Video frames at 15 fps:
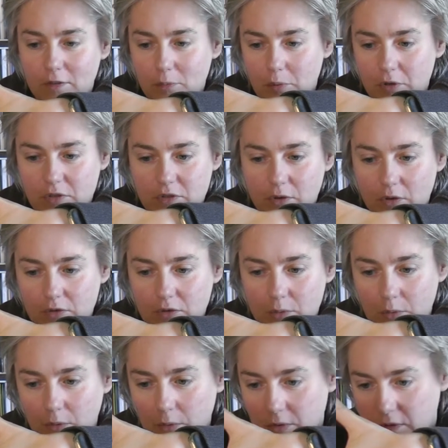person also
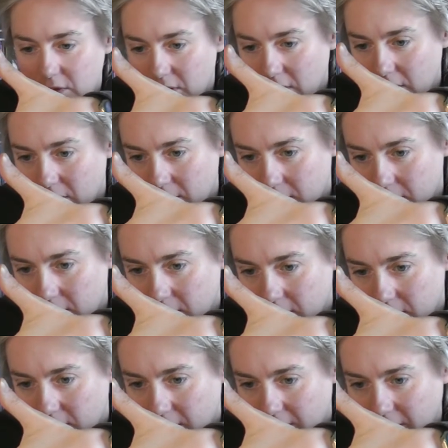wrote
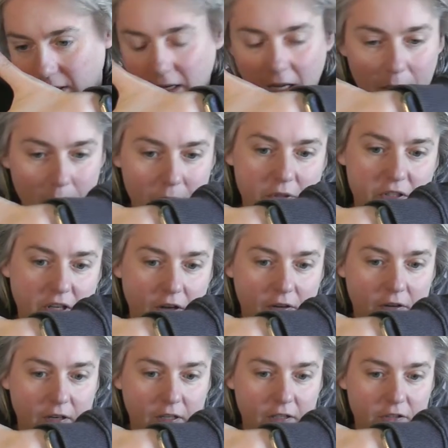the names
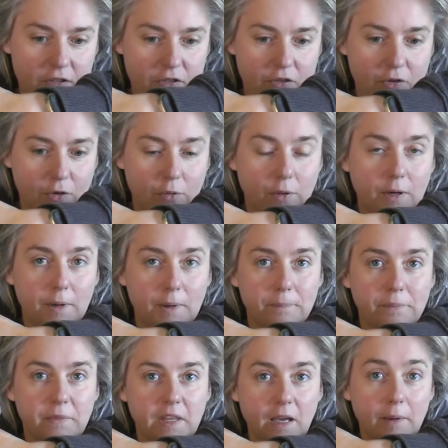down on it,
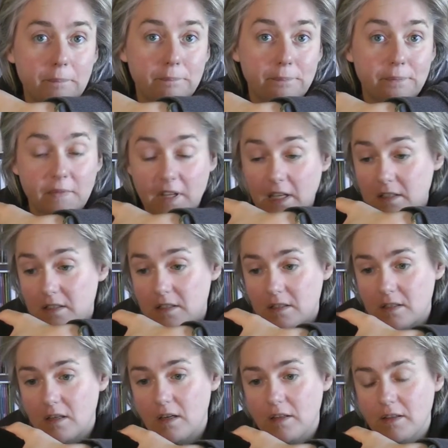so yeah,
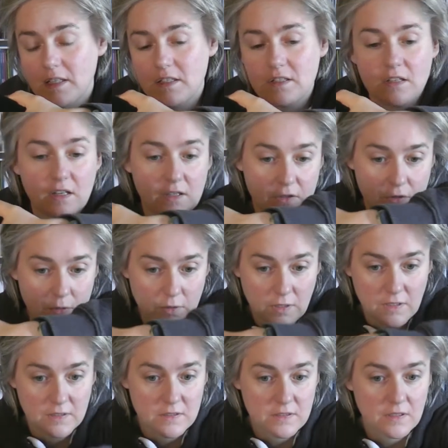that's side 2,
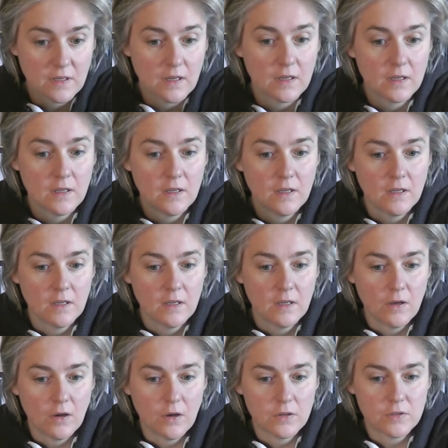and it's
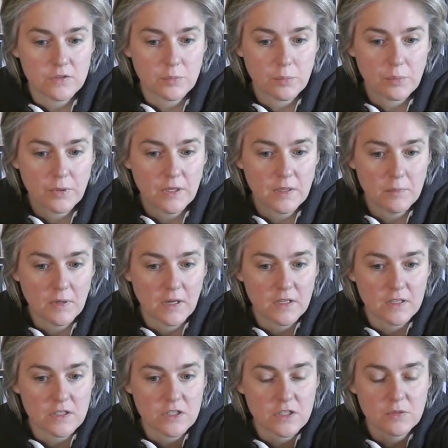also pretty
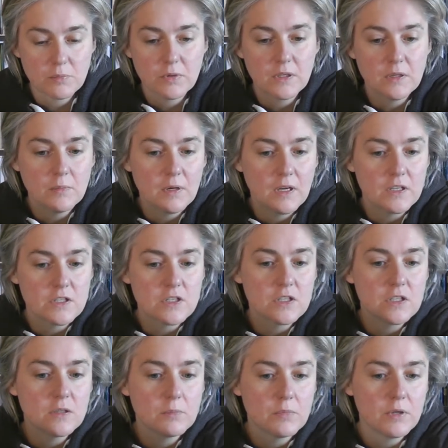much
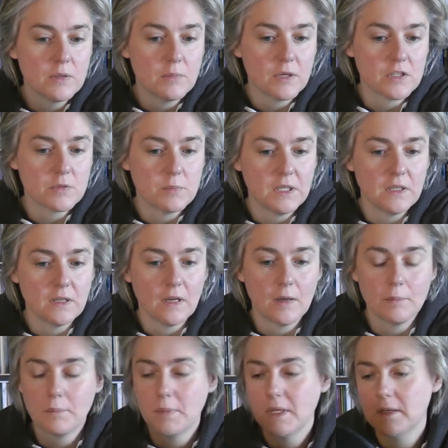beaten
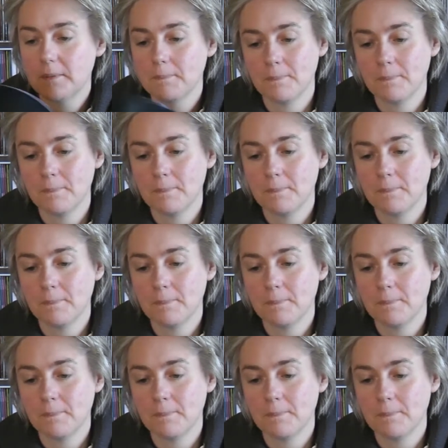up. But